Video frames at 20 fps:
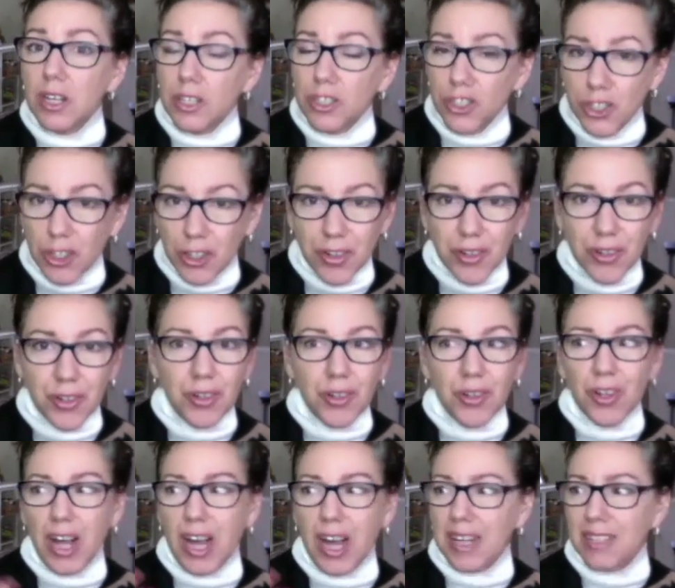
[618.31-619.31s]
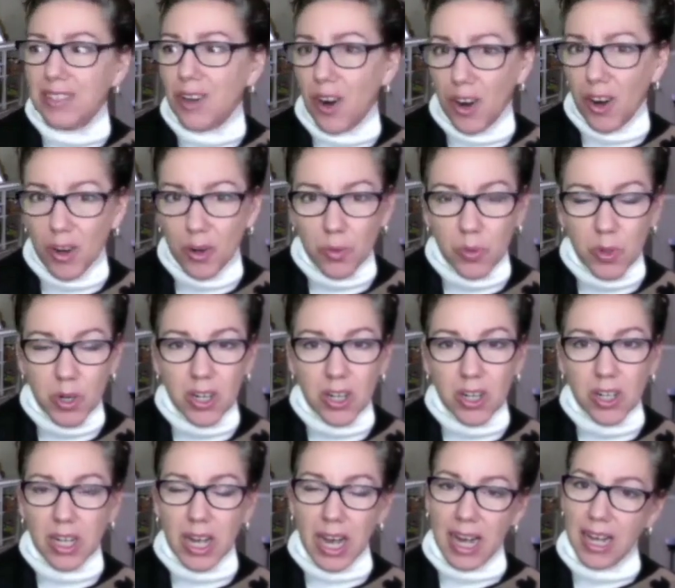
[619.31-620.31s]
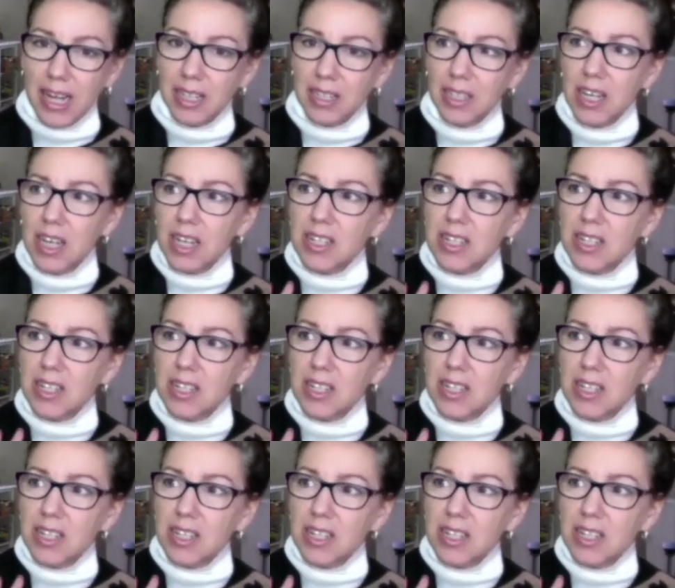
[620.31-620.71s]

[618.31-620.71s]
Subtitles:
journal and artwork and